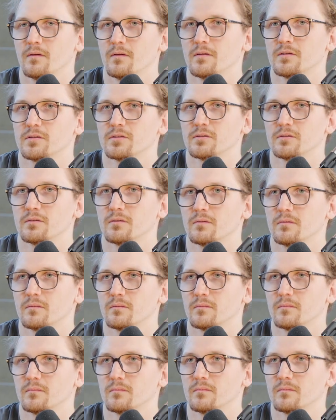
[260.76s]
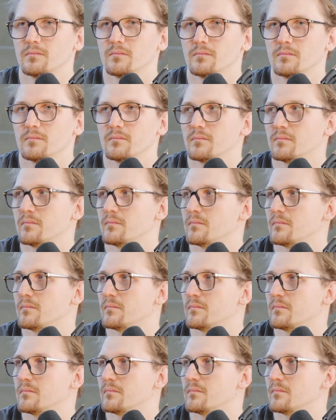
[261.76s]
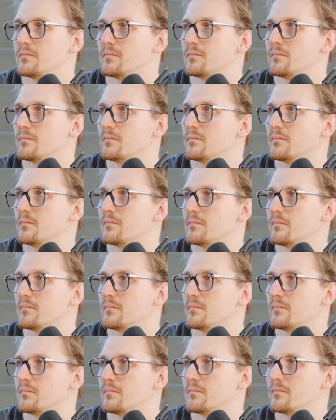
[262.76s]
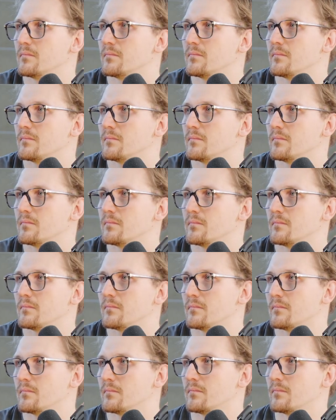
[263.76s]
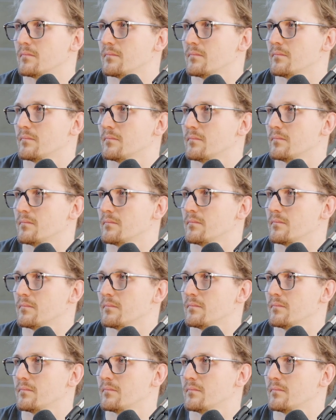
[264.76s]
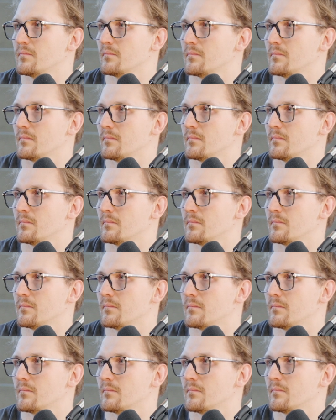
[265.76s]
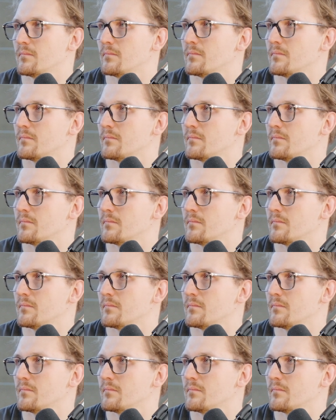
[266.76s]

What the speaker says: This person isn't speaking.